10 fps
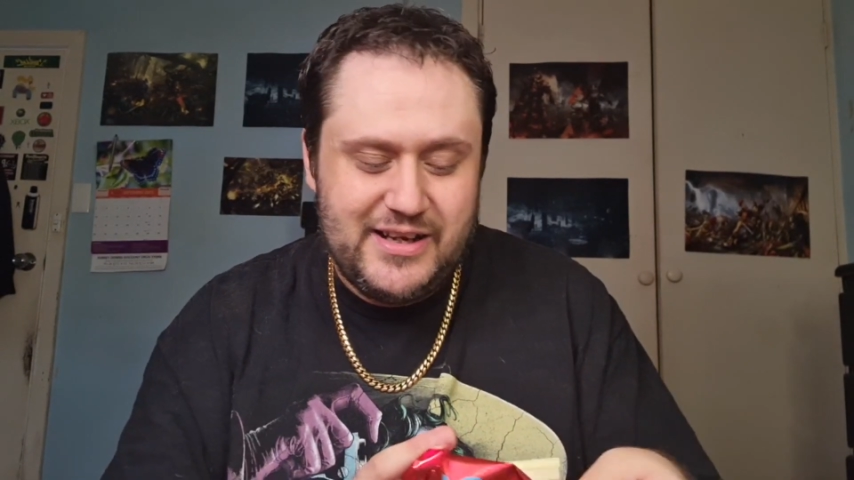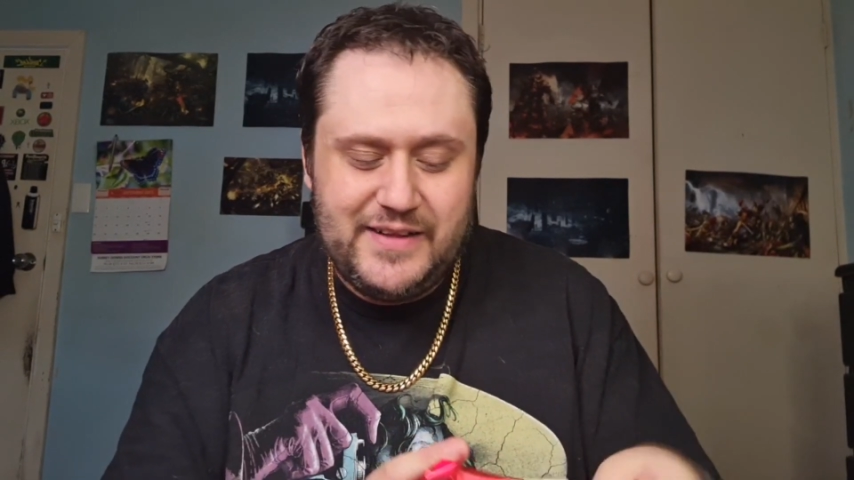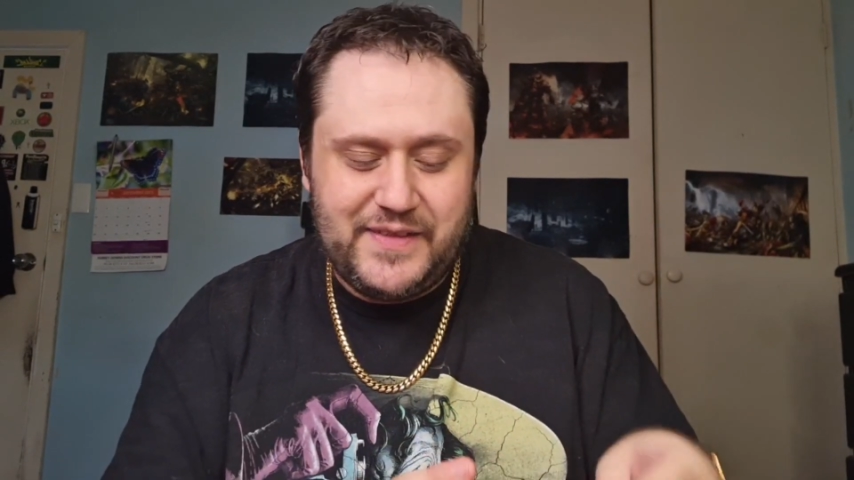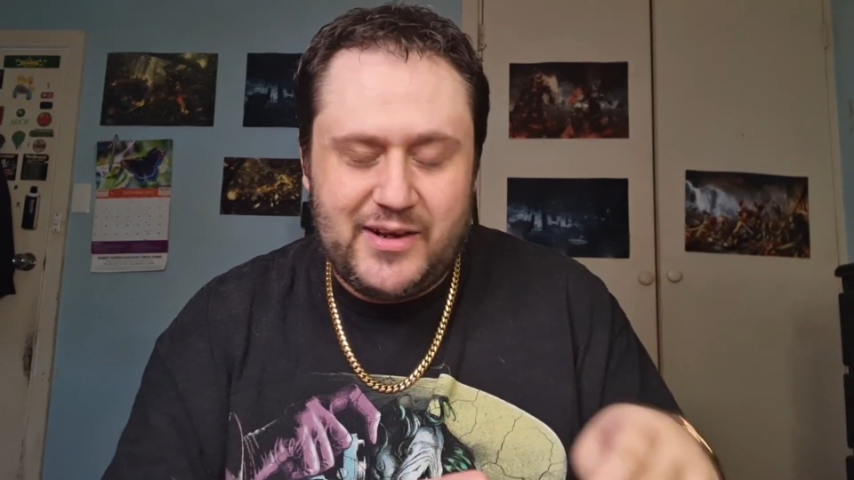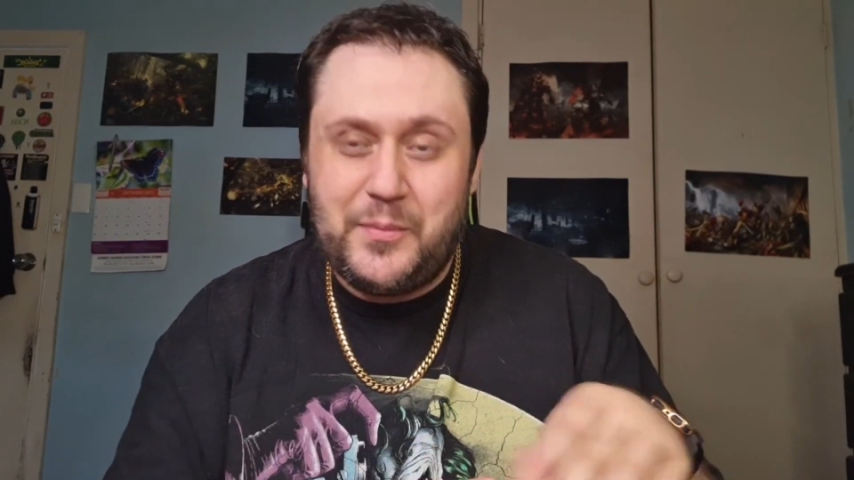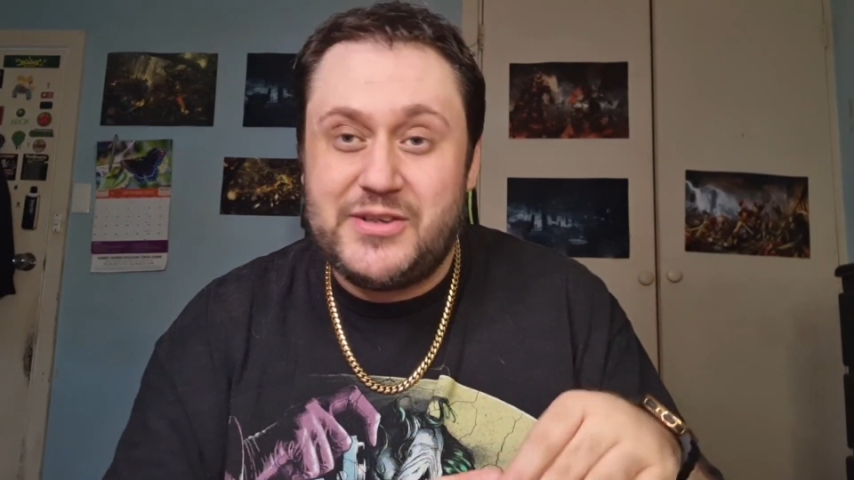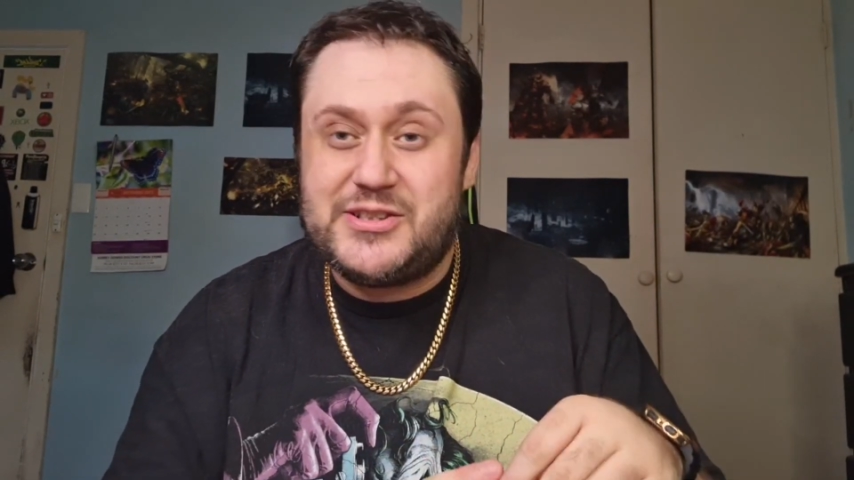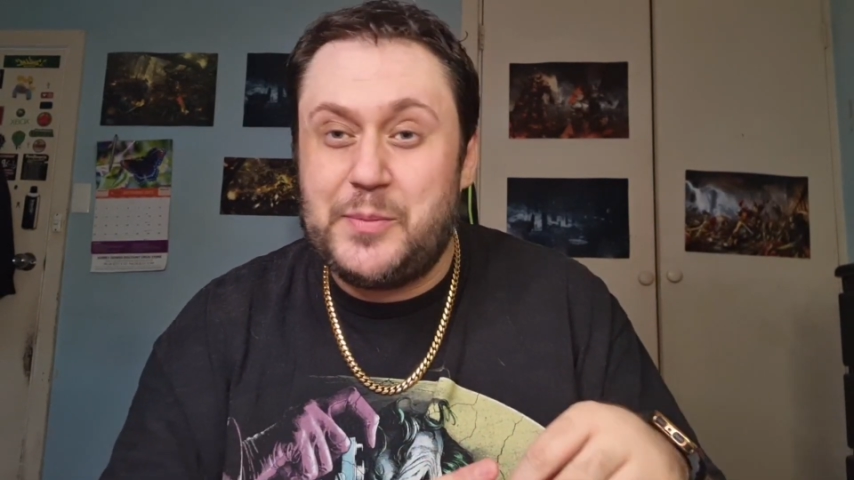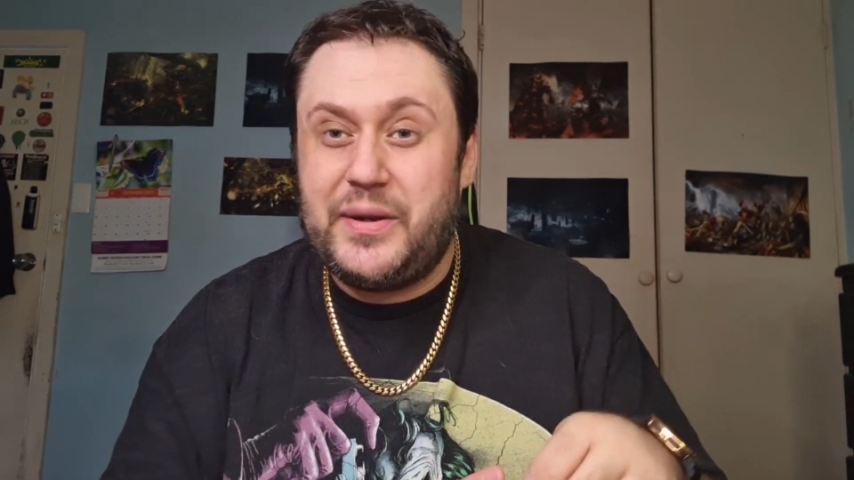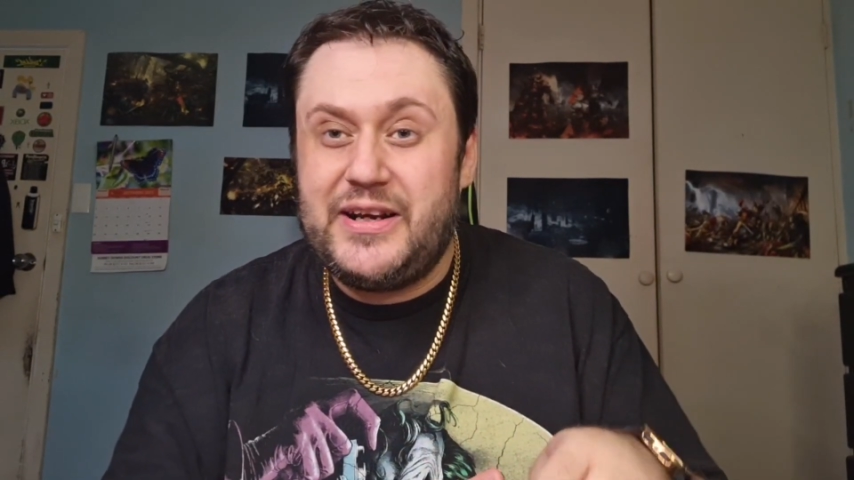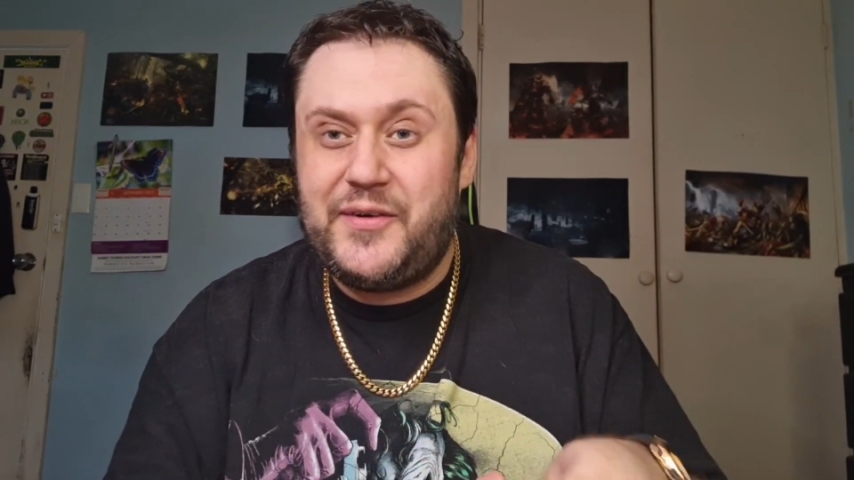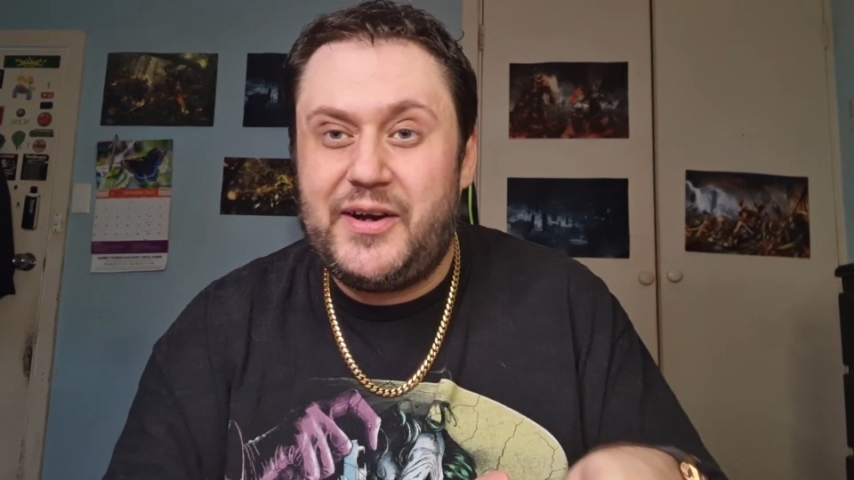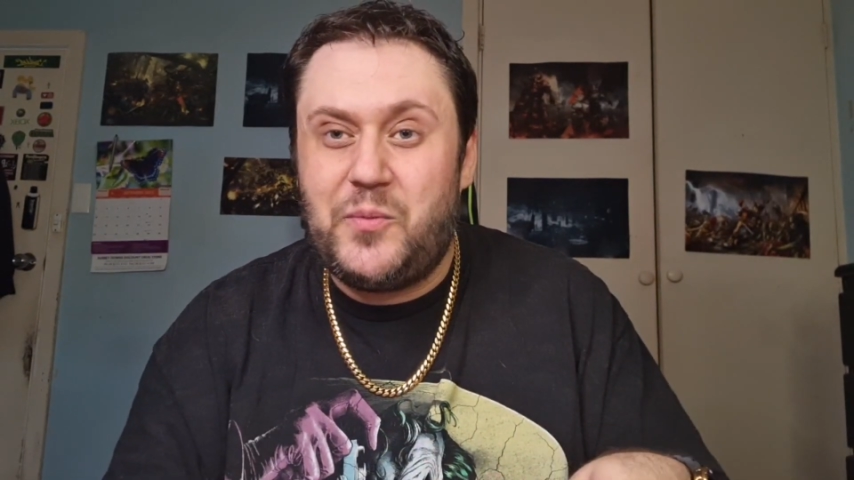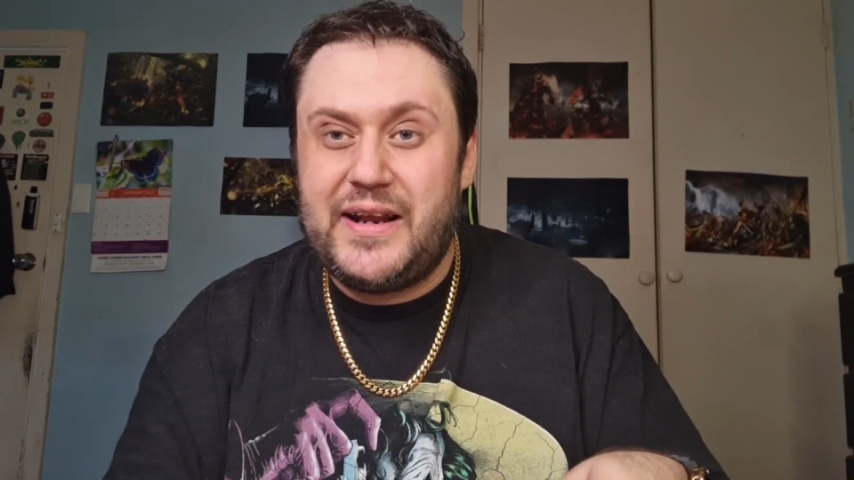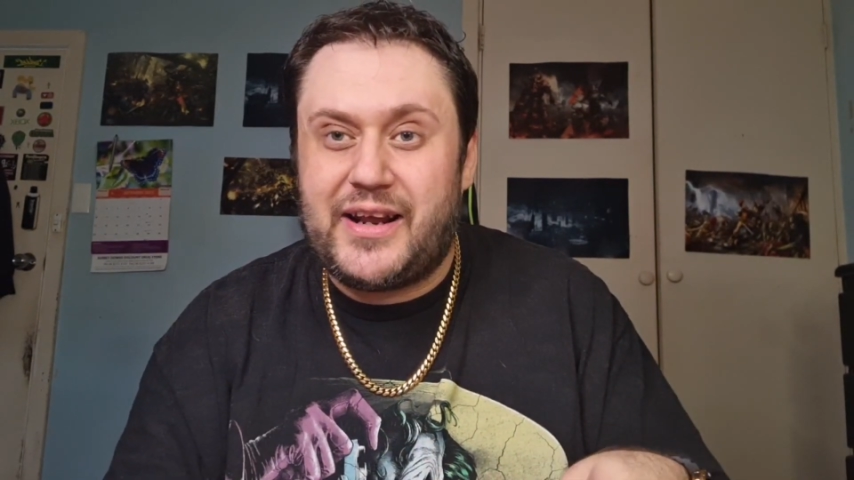They're the most superior when it